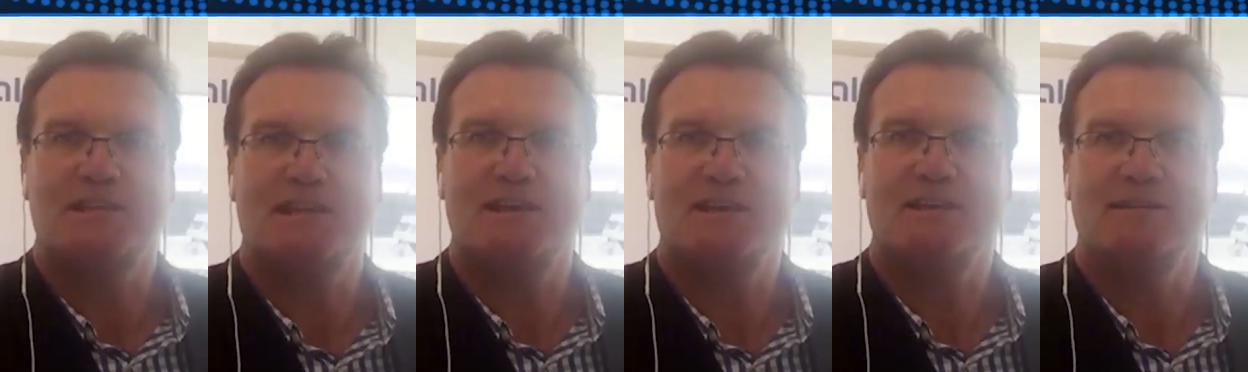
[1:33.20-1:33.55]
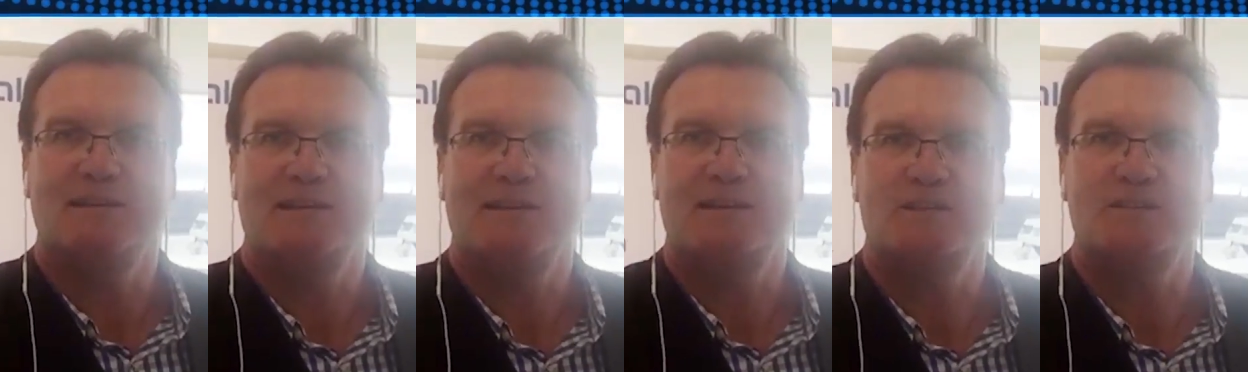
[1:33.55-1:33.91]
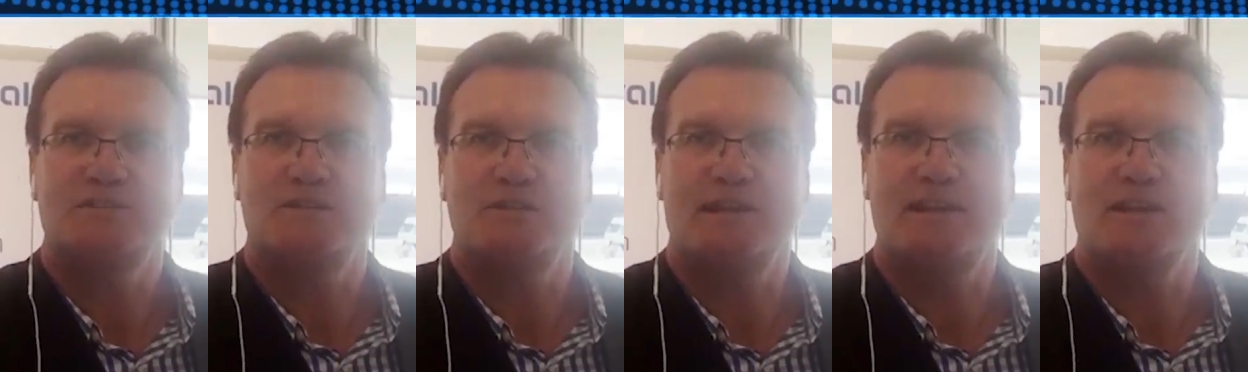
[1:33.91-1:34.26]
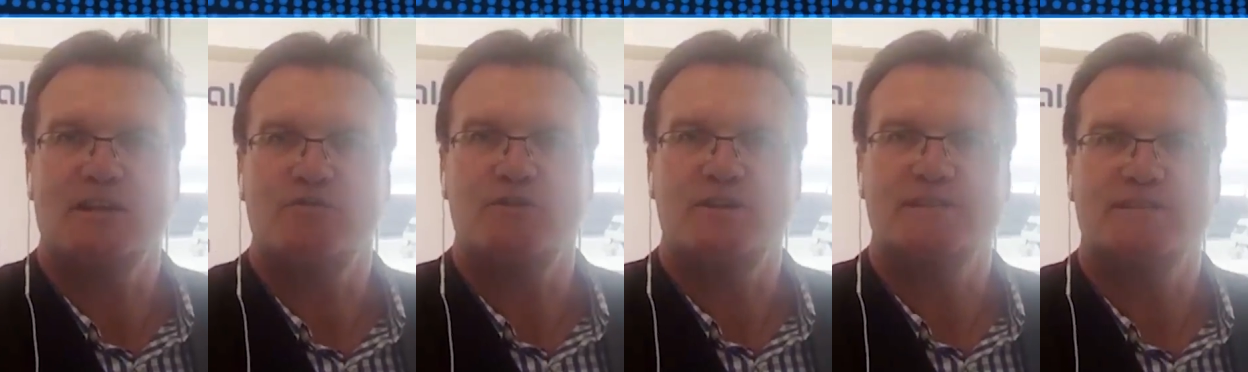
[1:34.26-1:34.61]
here is to
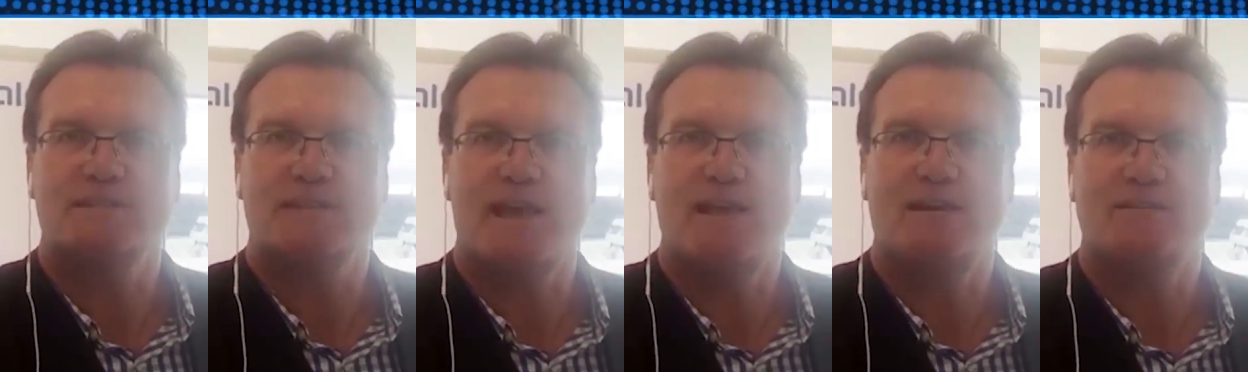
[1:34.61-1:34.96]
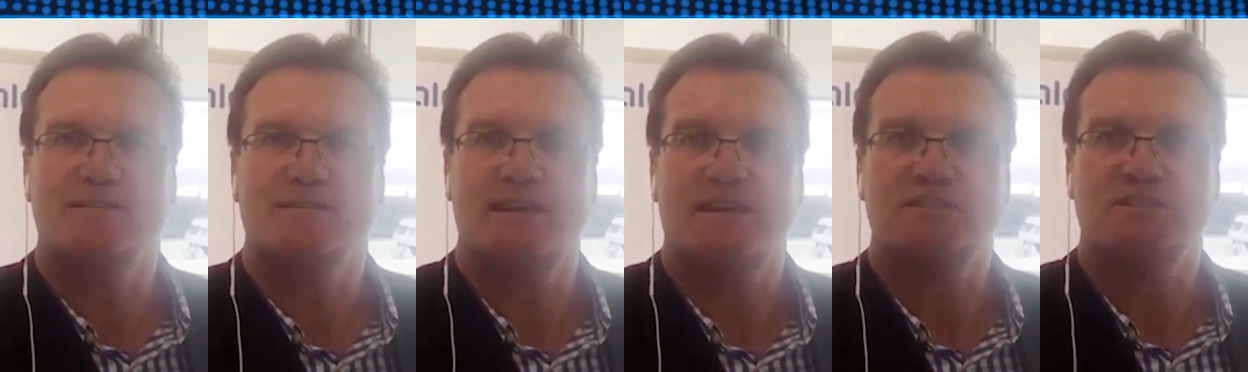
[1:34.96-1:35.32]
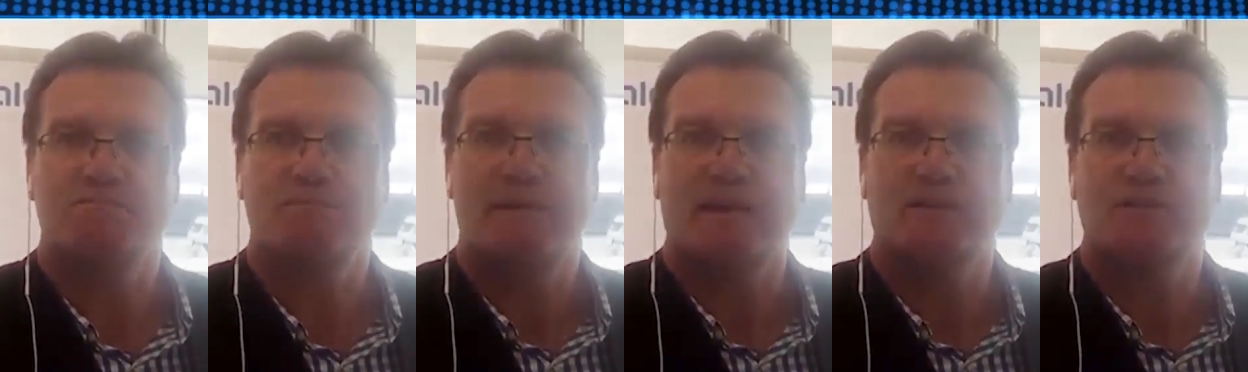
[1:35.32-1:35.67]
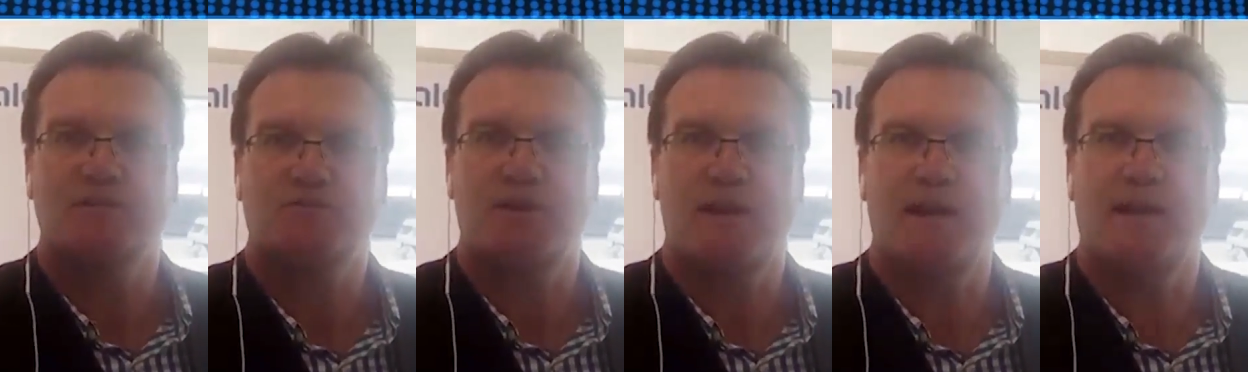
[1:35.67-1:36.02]
increase sales and to make
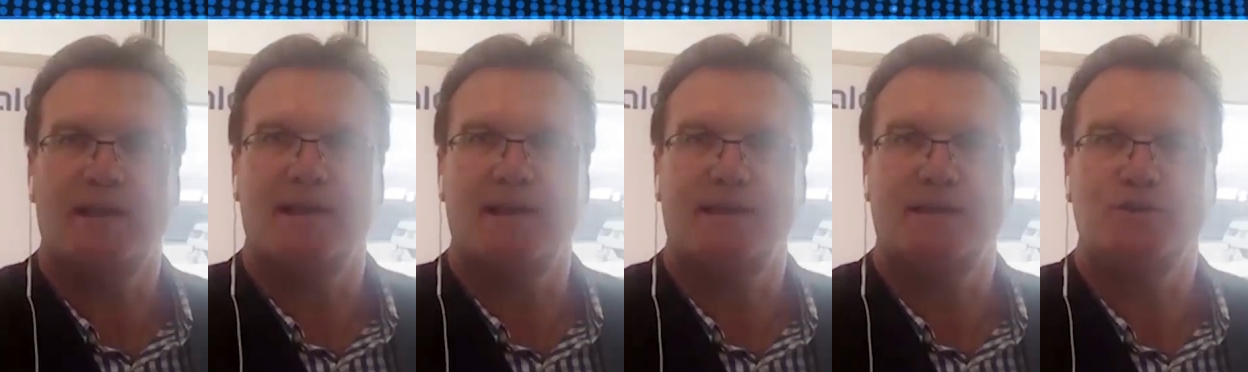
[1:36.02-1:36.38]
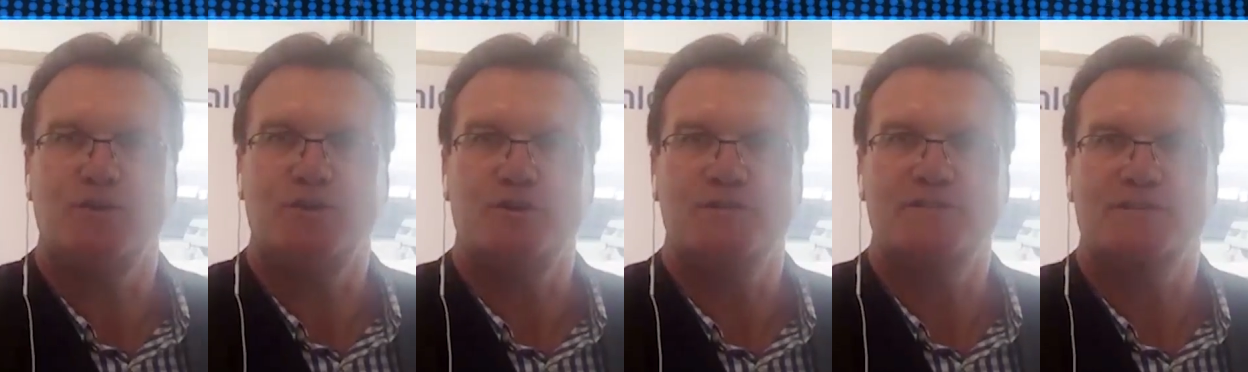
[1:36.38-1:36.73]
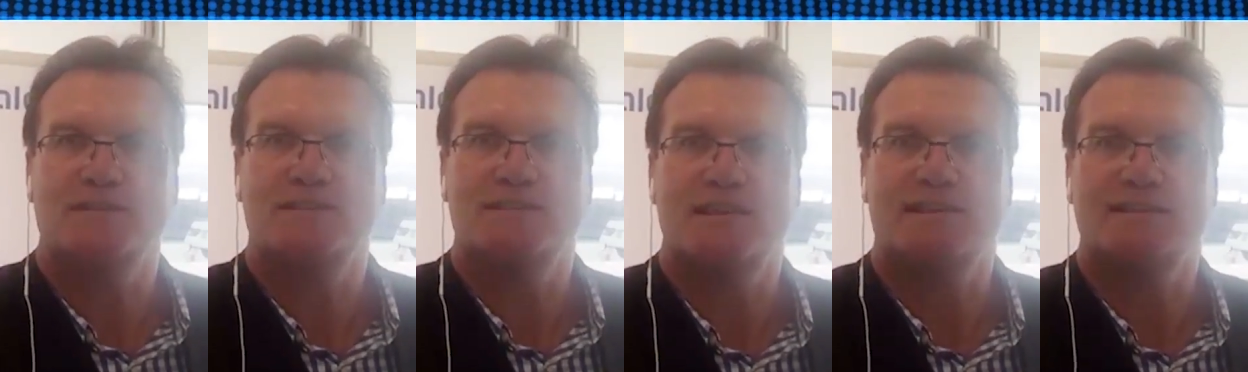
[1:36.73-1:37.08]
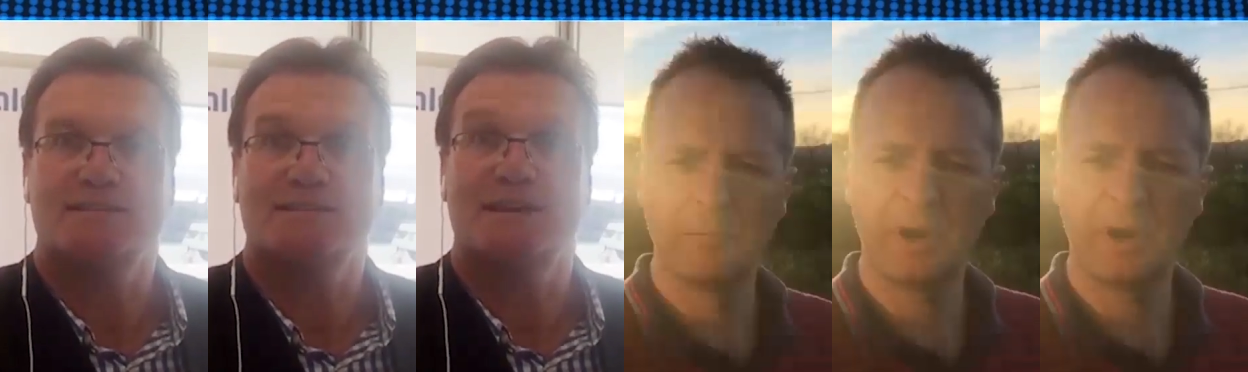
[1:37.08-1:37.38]
Australia a huge success.